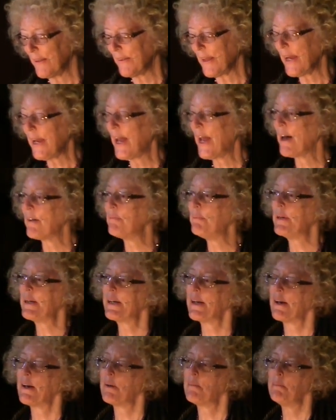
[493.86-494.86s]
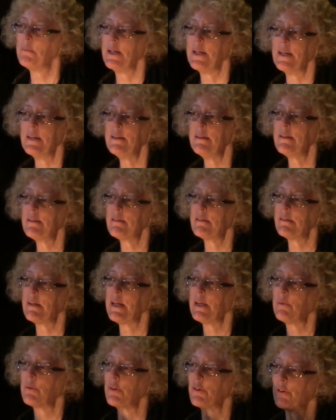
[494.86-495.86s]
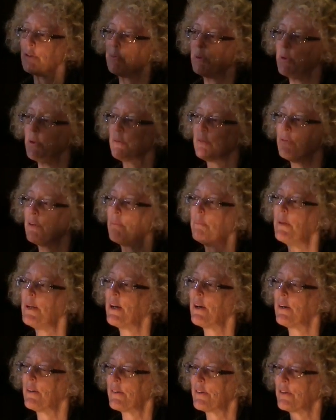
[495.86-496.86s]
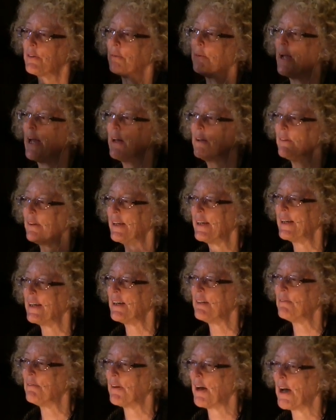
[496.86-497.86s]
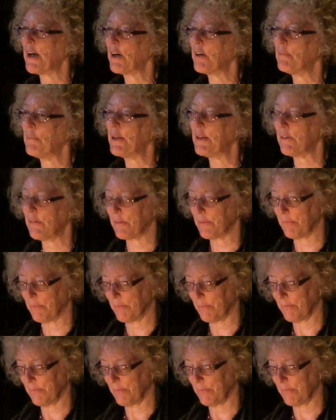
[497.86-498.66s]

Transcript: They have become indistinguishable from their surrounding environment.